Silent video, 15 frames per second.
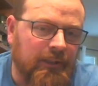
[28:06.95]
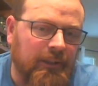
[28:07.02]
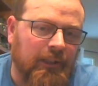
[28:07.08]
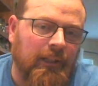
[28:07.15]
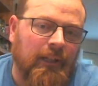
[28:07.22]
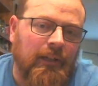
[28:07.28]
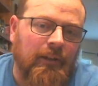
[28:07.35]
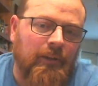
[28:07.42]
And
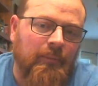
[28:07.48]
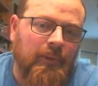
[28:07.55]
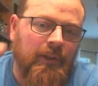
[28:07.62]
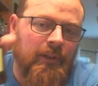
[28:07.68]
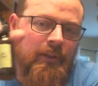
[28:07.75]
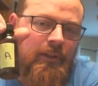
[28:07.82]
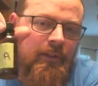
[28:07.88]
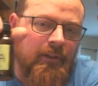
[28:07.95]
now I'm going
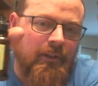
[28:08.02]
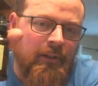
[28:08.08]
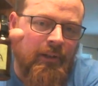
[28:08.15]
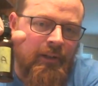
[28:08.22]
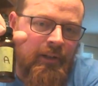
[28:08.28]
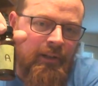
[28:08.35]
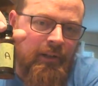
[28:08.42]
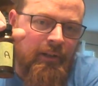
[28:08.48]

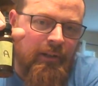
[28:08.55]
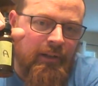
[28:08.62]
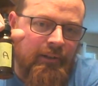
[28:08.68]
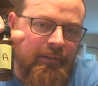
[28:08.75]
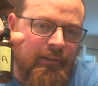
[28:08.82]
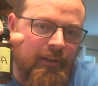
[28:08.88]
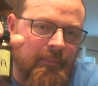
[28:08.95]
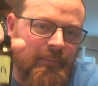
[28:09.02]
to
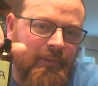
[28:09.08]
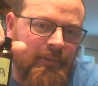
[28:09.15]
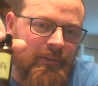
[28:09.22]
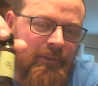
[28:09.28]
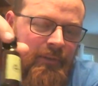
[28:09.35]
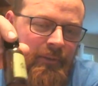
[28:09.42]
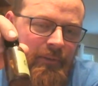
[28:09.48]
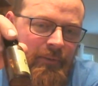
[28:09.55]
attempt
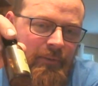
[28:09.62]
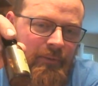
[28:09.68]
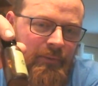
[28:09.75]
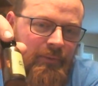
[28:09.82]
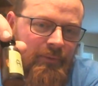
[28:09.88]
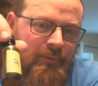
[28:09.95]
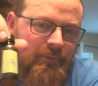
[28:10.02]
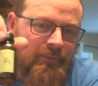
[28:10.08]

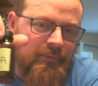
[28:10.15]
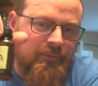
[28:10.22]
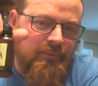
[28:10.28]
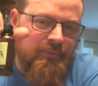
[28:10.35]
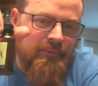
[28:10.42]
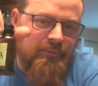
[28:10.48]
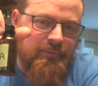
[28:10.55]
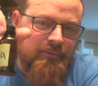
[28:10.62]
to
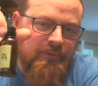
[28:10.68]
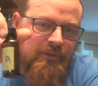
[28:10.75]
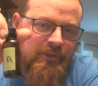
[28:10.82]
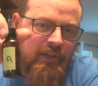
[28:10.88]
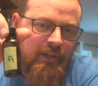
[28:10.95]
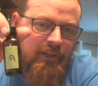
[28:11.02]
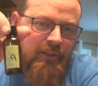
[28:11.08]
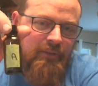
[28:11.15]

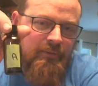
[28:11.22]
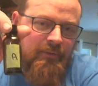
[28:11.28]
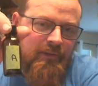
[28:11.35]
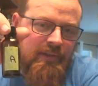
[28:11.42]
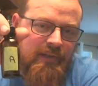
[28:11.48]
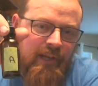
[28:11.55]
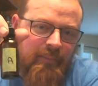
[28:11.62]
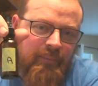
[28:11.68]
check out
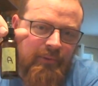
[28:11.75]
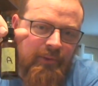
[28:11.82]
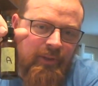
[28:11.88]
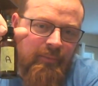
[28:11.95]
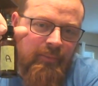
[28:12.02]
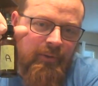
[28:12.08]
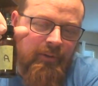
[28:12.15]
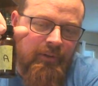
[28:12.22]
sample
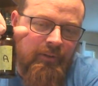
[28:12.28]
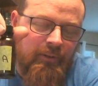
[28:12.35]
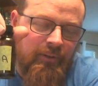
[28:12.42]
letter